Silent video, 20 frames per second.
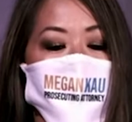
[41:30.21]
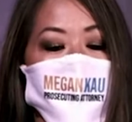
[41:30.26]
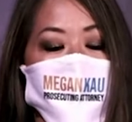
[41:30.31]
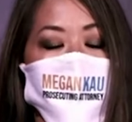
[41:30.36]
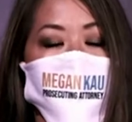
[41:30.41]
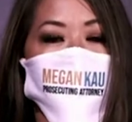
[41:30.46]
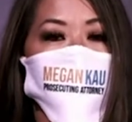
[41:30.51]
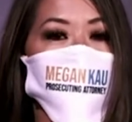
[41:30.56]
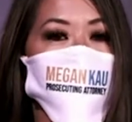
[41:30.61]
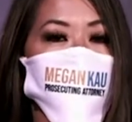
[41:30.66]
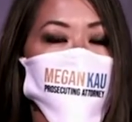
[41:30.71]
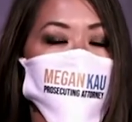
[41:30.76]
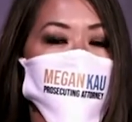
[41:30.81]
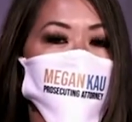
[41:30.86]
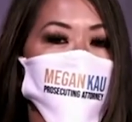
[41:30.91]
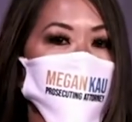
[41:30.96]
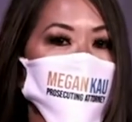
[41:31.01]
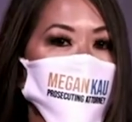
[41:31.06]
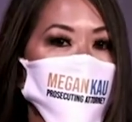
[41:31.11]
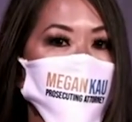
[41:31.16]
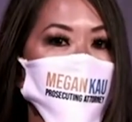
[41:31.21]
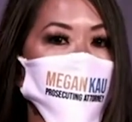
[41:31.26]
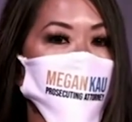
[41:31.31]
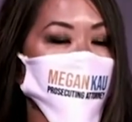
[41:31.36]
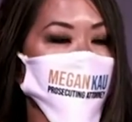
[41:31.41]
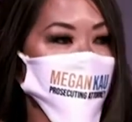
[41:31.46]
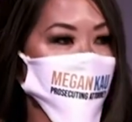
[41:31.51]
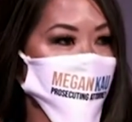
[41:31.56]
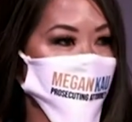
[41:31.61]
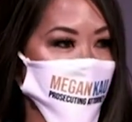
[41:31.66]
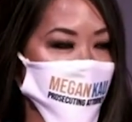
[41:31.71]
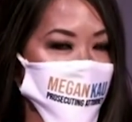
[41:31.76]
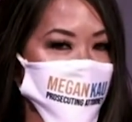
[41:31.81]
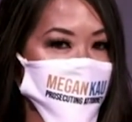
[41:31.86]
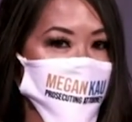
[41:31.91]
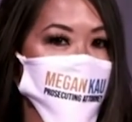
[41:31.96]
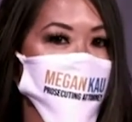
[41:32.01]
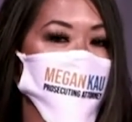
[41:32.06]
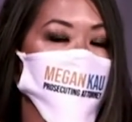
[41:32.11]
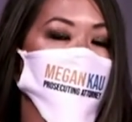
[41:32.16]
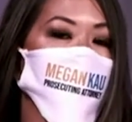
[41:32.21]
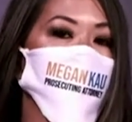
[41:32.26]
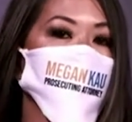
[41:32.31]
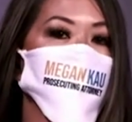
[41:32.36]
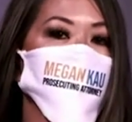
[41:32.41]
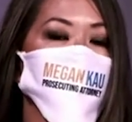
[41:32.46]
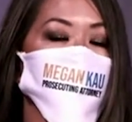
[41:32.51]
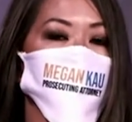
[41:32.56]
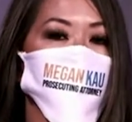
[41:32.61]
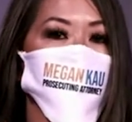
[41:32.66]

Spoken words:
It doesn't seem, based on your answer,